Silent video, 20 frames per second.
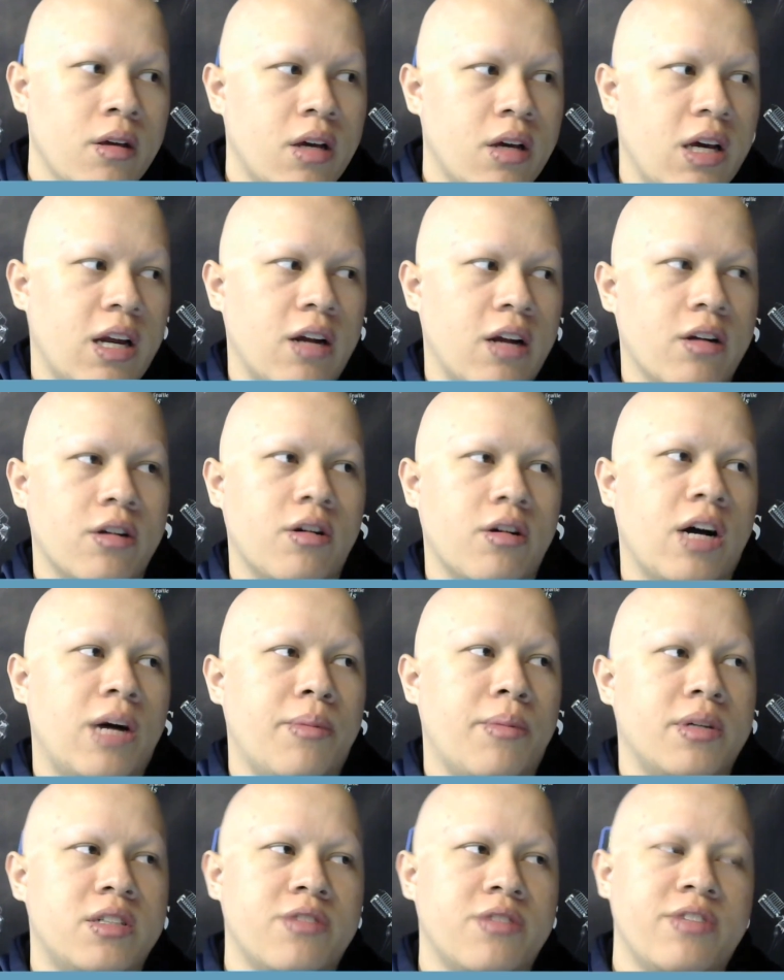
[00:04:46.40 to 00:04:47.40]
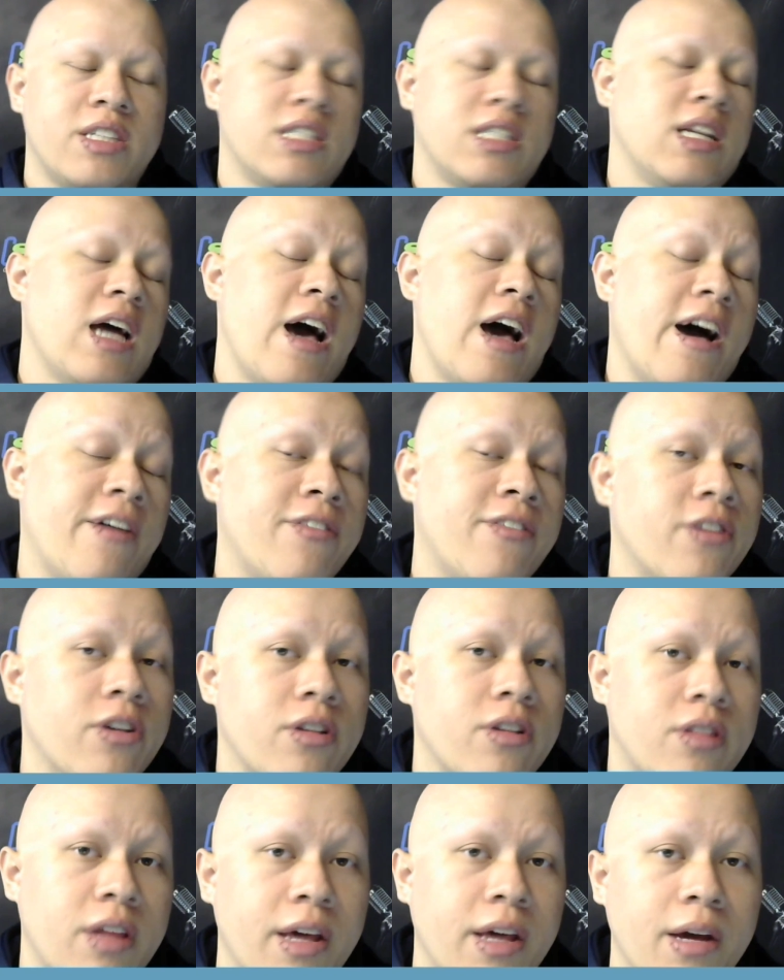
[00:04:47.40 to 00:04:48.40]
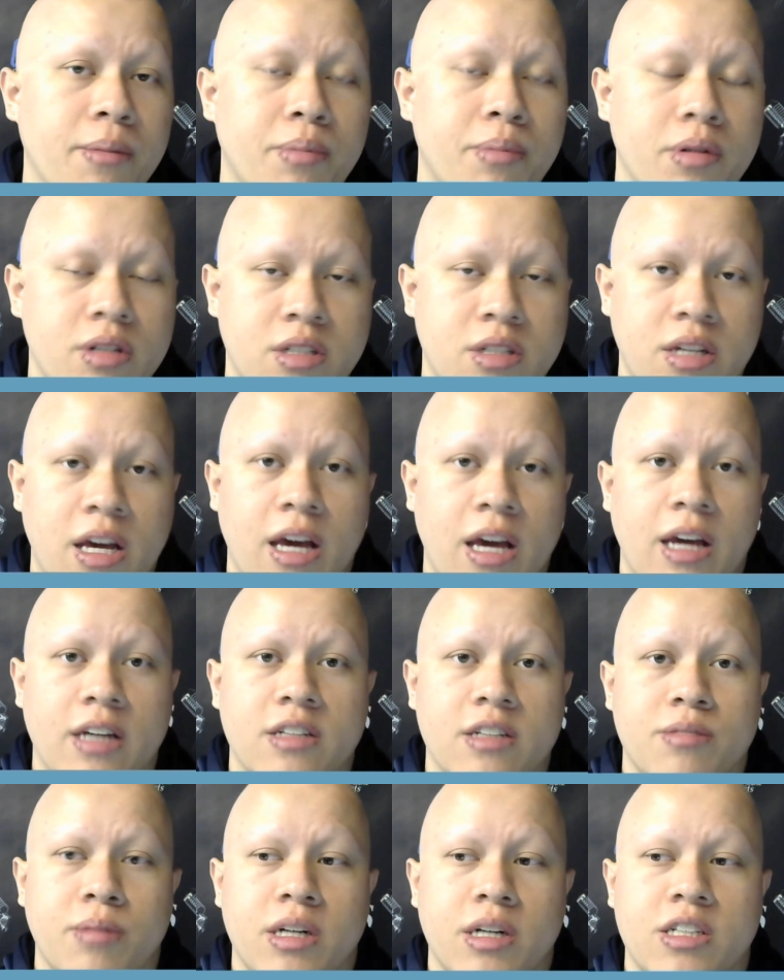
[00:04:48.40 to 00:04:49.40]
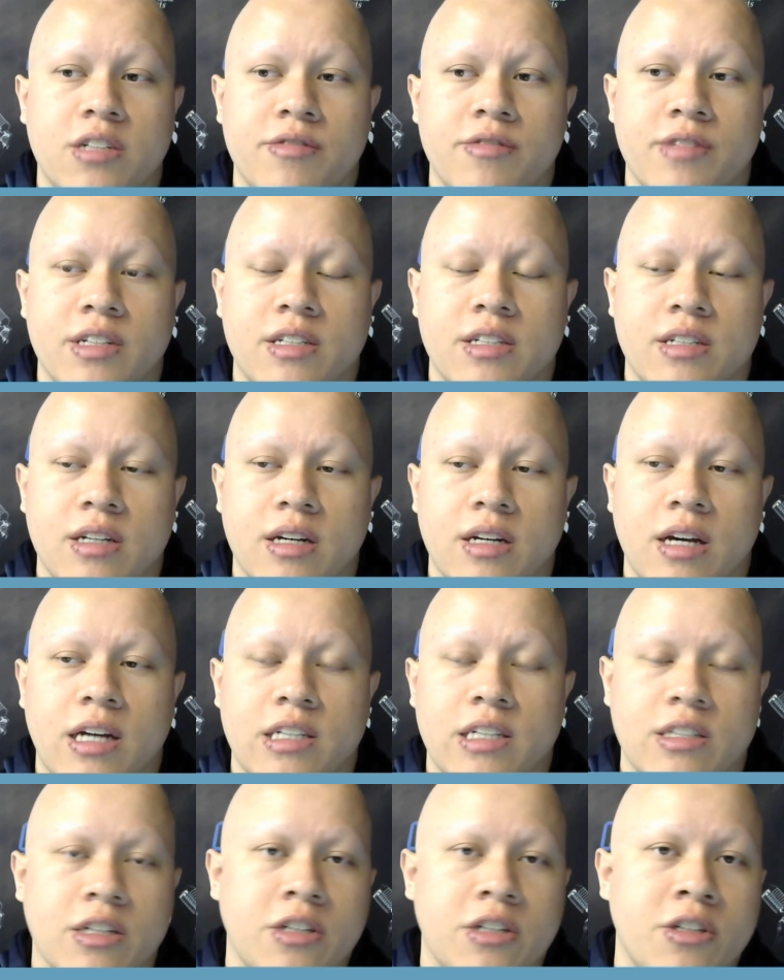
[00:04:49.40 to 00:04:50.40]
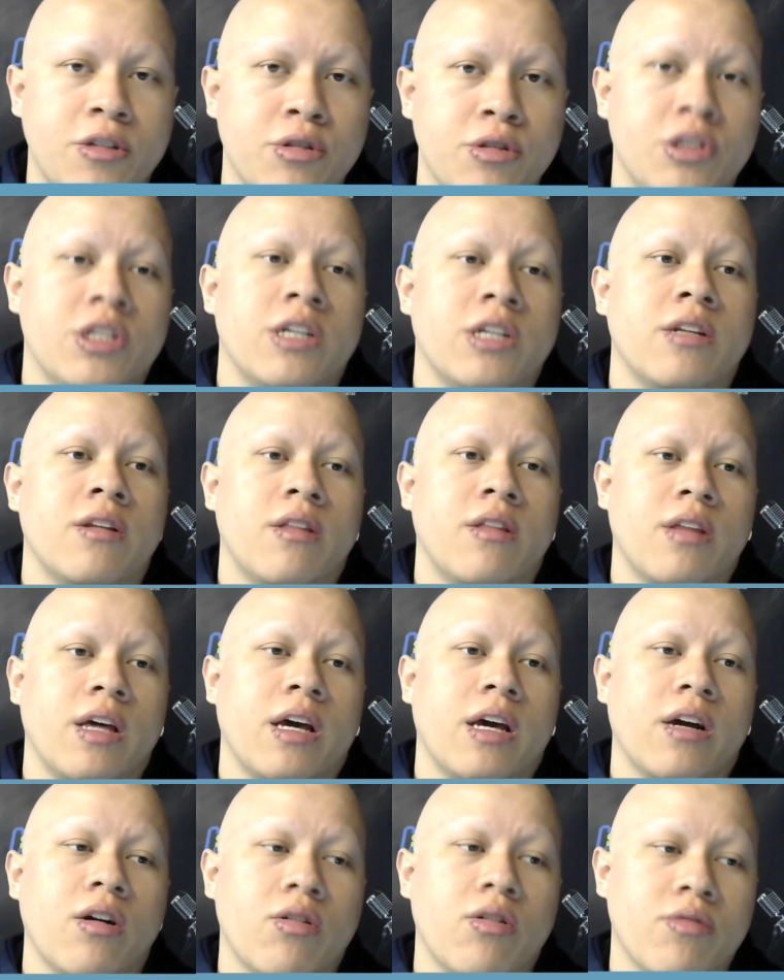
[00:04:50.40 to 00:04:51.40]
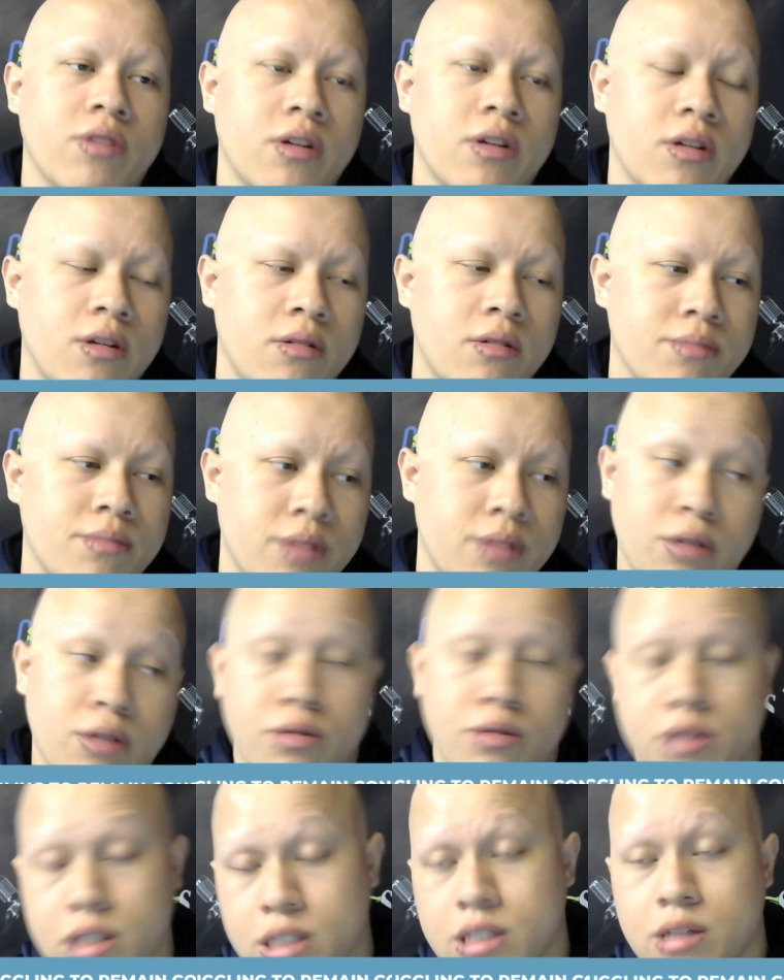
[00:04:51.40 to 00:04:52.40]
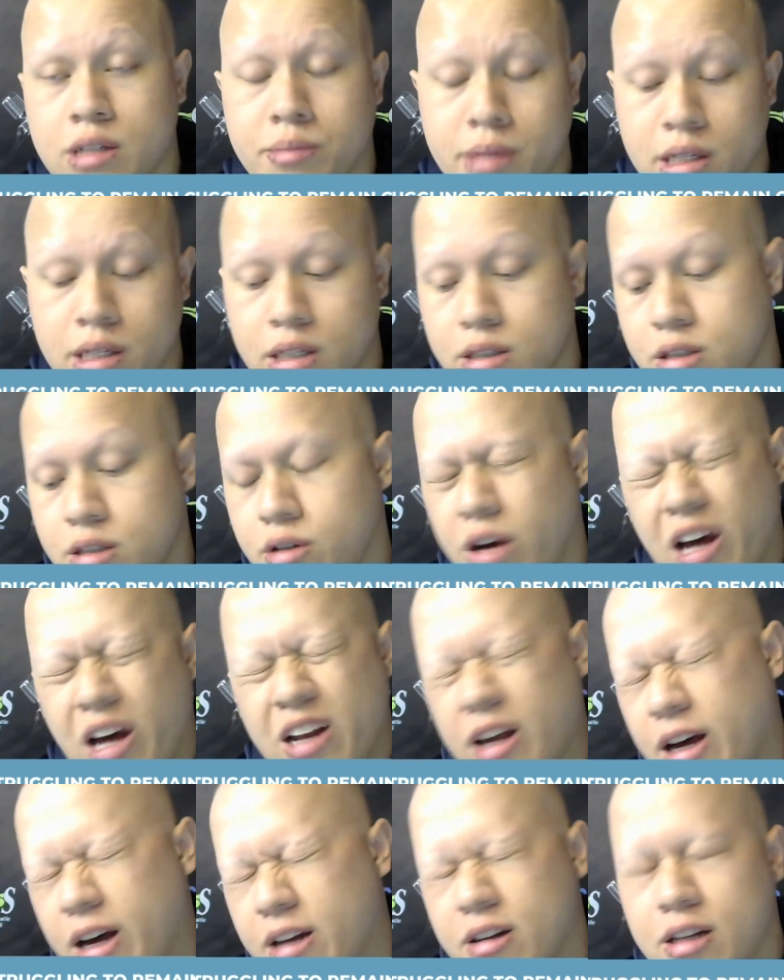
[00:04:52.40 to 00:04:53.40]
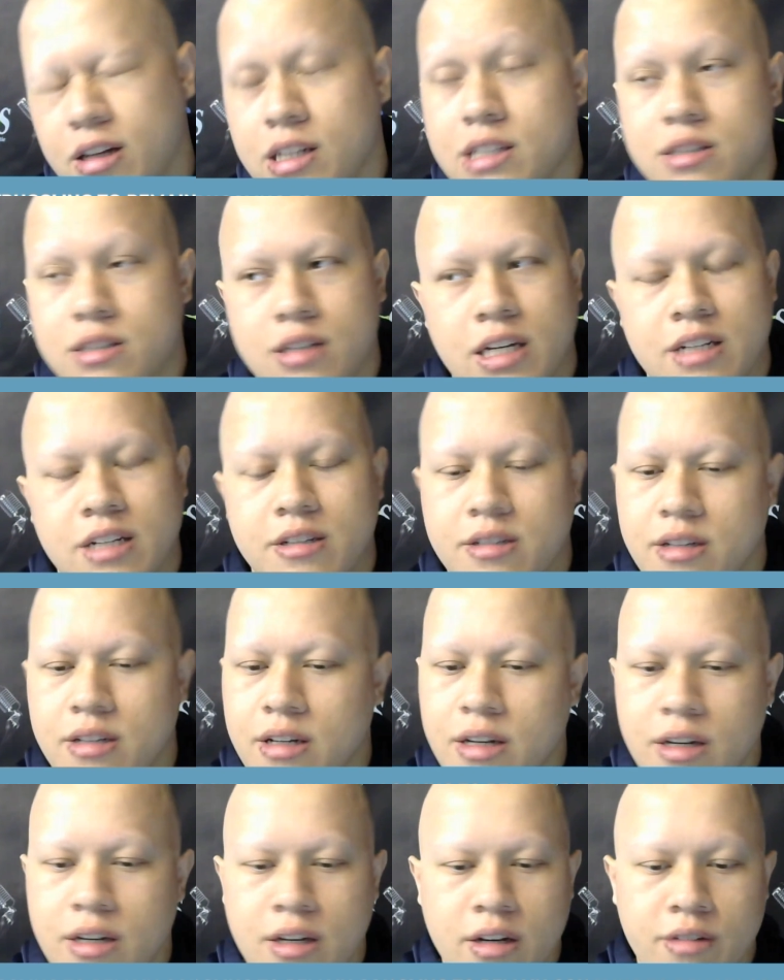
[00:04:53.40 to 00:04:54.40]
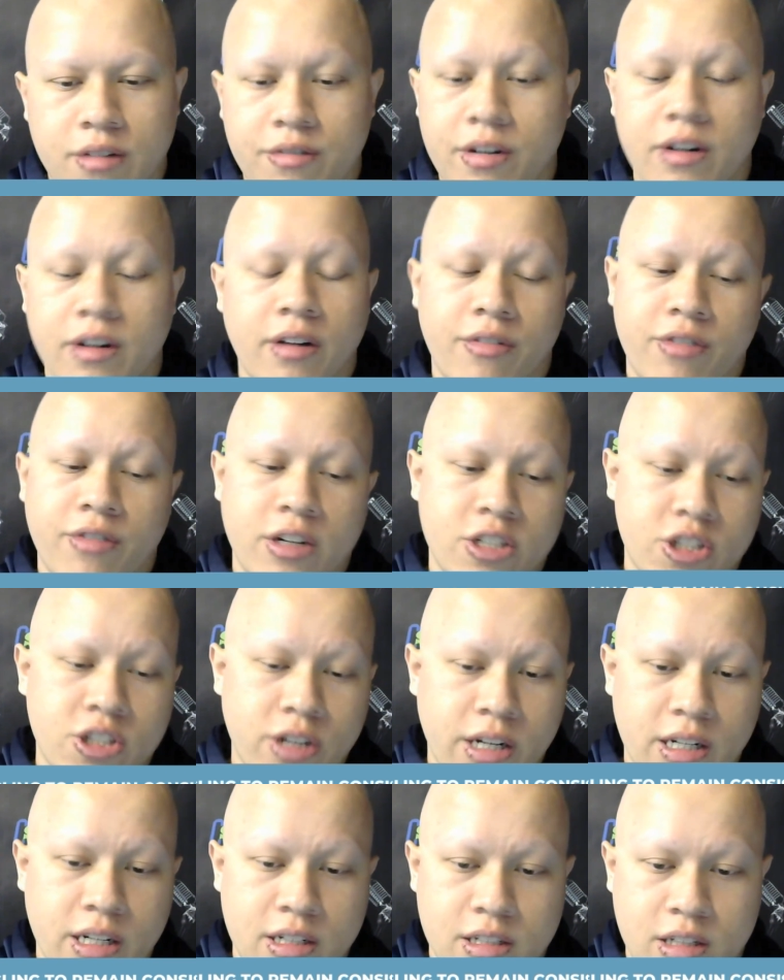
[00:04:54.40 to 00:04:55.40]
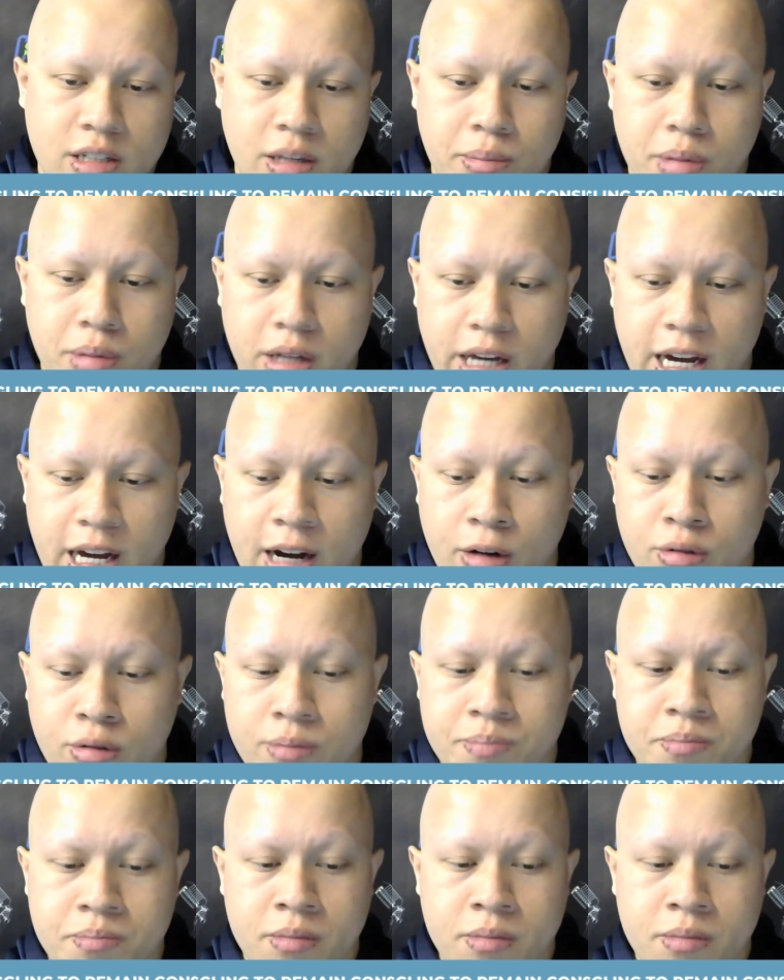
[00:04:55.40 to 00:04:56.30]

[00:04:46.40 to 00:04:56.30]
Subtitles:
and I don't know how much of it's an effort thing per se, as much of it's a execution thing over those 60 minutes. So it's very frustrating to see play out,